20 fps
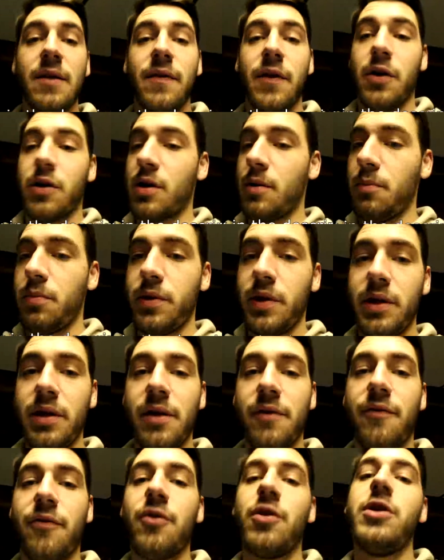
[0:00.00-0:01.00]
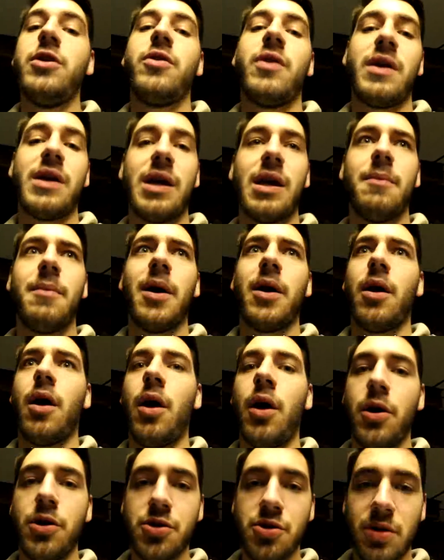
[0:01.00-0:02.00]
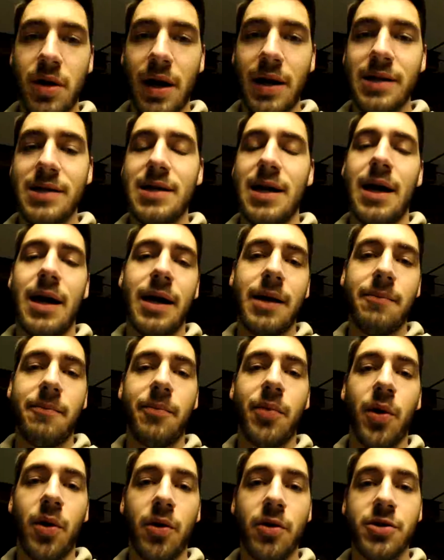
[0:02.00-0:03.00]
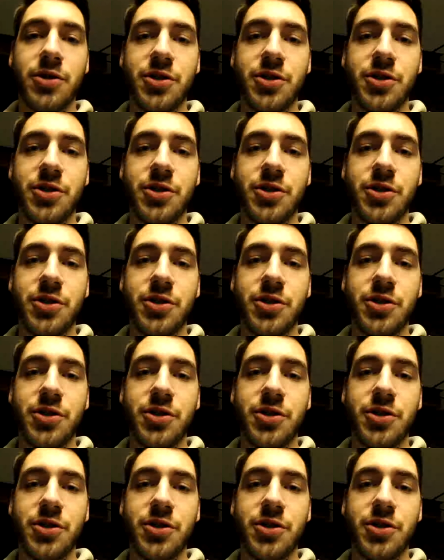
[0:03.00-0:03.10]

They're completely free. You can get about 100 at a time per